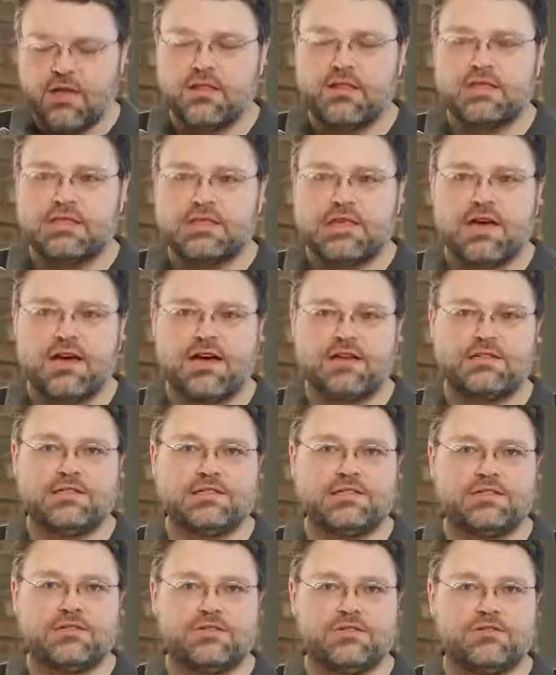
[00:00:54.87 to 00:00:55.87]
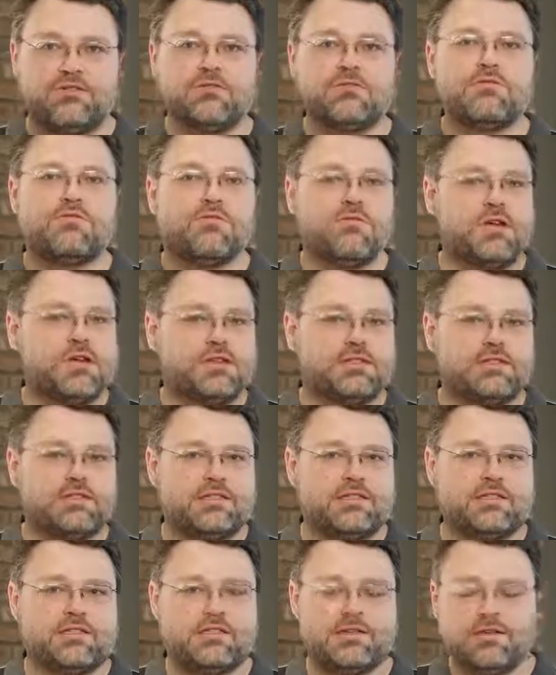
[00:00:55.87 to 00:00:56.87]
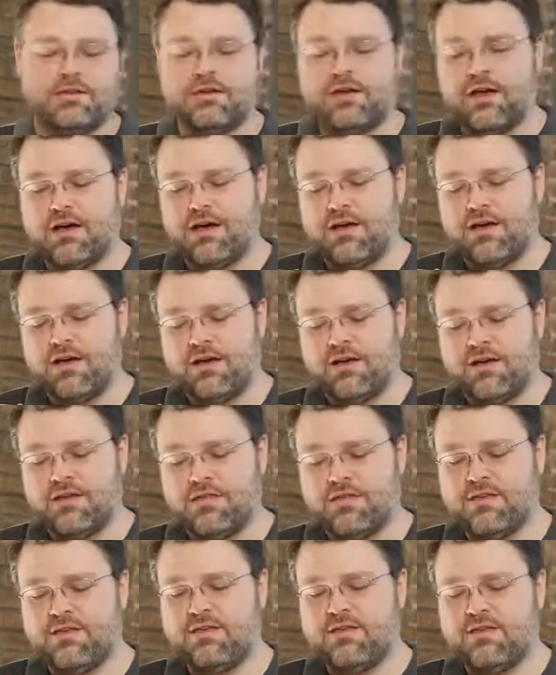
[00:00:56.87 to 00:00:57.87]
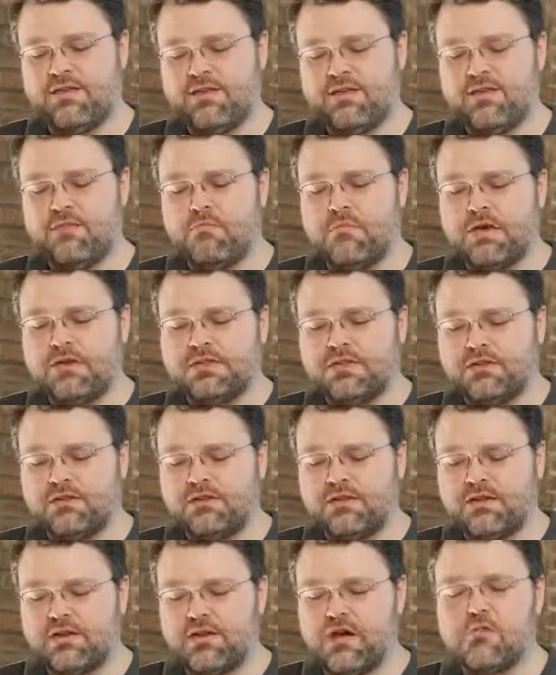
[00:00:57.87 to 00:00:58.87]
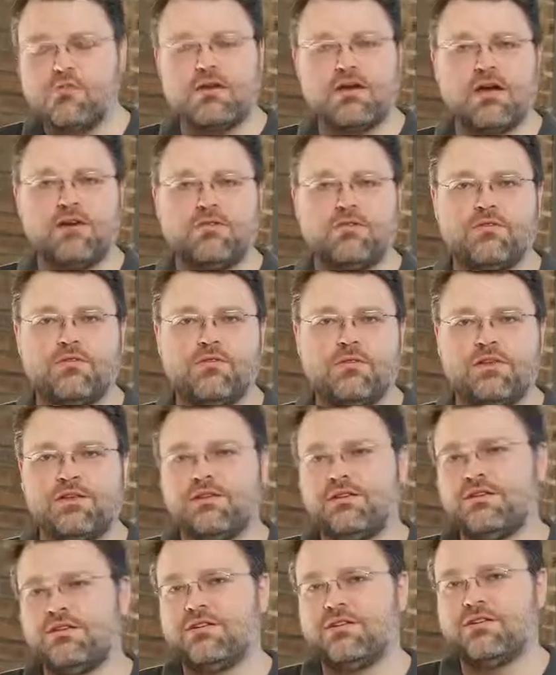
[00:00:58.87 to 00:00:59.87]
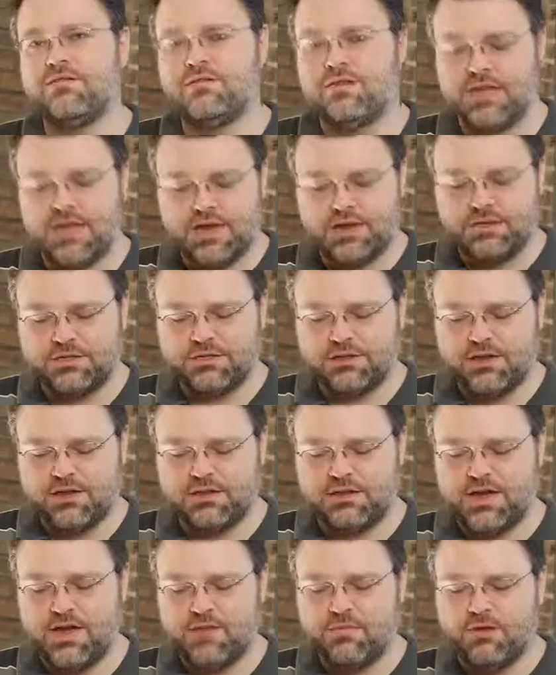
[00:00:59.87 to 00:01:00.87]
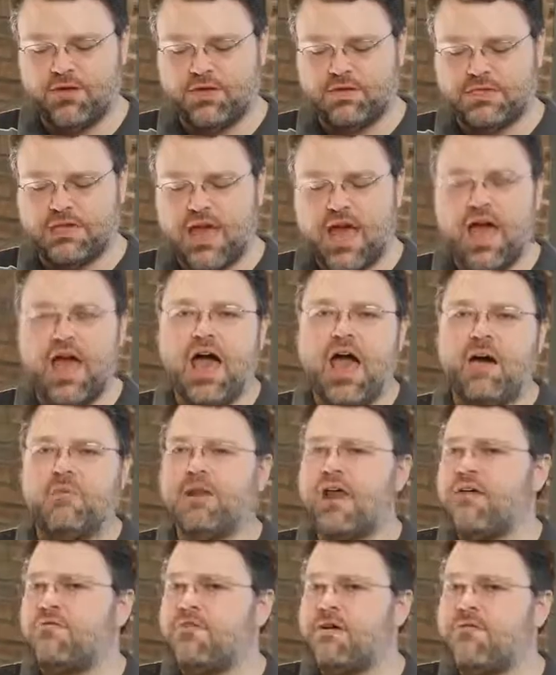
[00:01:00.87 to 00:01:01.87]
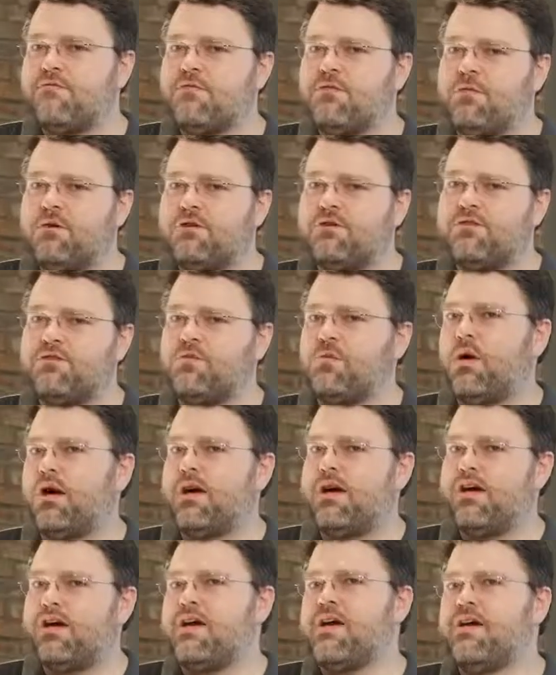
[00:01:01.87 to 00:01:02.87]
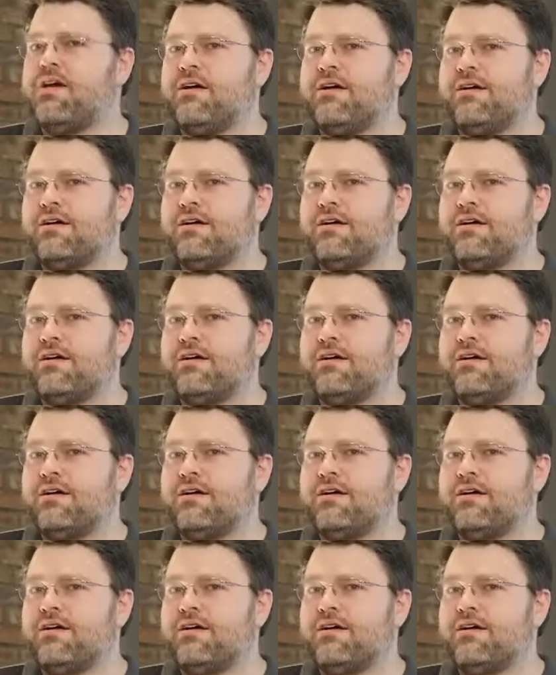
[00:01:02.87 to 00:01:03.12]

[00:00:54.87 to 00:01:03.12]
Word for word: These guys took risks uh, that, that basically nobody else was willing to do in the industry at the time. Because, I mean, have you ever wondered why